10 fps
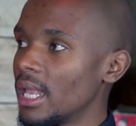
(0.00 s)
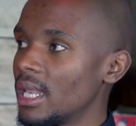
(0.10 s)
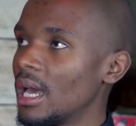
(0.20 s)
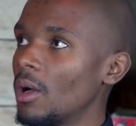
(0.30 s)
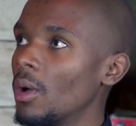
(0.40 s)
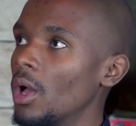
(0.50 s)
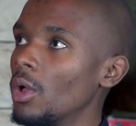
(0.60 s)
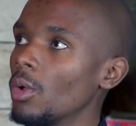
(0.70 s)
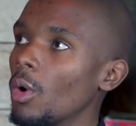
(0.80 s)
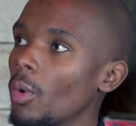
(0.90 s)
Now,
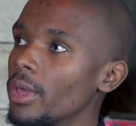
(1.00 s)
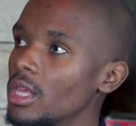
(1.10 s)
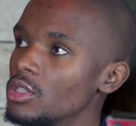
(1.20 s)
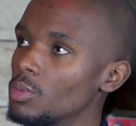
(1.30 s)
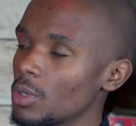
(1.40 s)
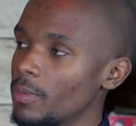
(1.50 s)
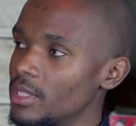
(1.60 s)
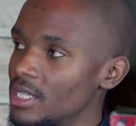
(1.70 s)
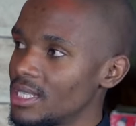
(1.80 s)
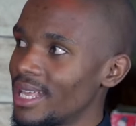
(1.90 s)
going into
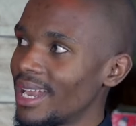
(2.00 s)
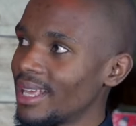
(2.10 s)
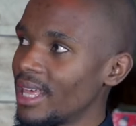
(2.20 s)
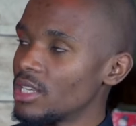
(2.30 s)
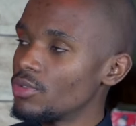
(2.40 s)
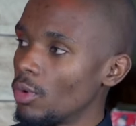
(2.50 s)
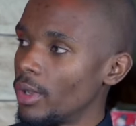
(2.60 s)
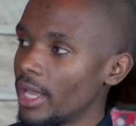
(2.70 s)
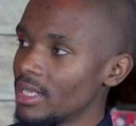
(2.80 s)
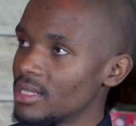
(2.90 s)
properties that are cash flow
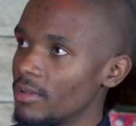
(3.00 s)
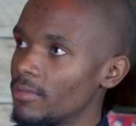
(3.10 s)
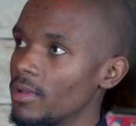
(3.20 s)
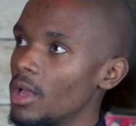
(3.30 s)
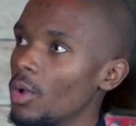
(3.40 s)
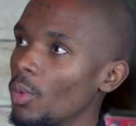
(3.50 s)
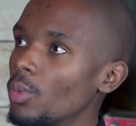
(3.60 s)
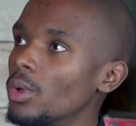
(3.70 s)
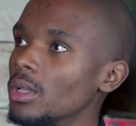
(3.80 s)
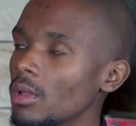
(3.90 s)
negative
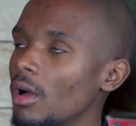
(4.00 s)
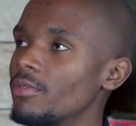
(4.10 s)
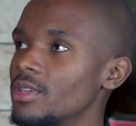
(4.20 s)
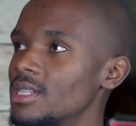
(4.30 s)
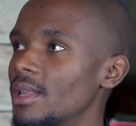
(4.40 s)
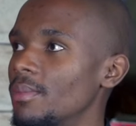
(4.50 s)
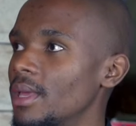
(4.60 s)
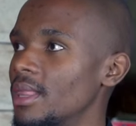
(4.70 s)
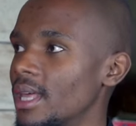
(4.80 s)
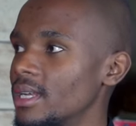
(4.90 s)
will obviously
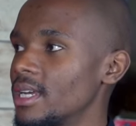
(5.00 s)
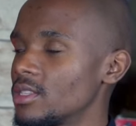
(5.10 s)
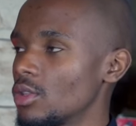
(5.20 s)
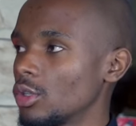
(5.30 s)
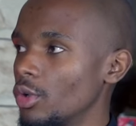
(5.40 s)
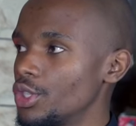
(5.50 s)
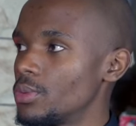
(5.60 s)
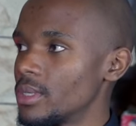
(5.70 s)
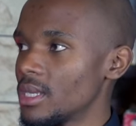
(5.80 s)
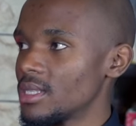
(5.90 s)
mean that it's not going to
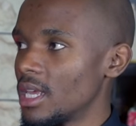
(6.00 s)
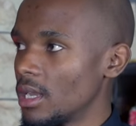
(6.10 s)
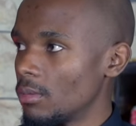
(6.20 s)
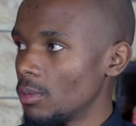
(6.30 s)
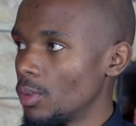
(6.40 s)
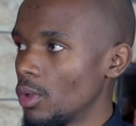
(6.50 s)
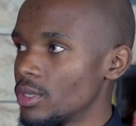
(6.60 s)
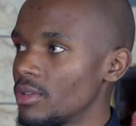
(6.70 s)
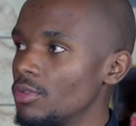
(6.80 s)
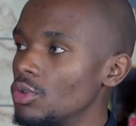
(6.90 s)
be sustainable,
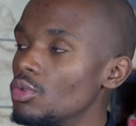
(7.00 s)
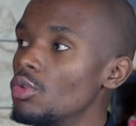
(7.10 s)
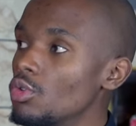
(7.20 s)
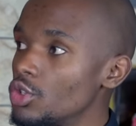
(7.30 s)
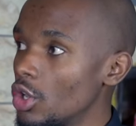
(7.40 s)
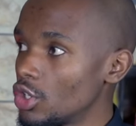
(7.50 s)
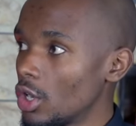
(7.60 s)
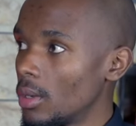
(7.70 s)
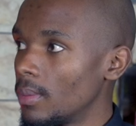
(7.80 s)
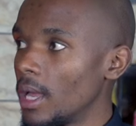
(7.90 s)
because if you do lose your
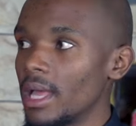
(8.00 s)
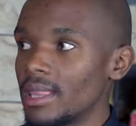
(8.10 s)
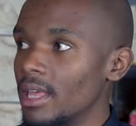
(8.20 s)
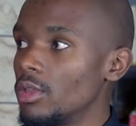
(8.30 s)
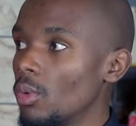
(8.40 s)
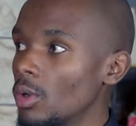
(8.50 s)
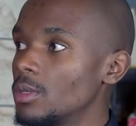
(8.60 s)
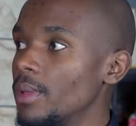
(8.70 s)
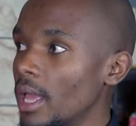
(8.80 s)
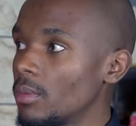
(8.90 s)
job, then you
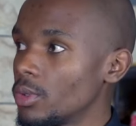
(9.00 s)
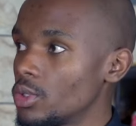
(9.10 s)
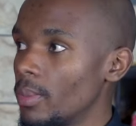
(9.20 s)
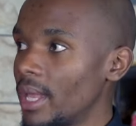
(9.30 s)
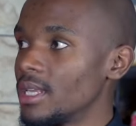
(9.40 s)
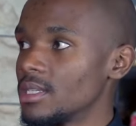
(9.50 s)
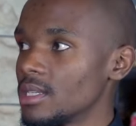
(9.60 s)
won't be able to manage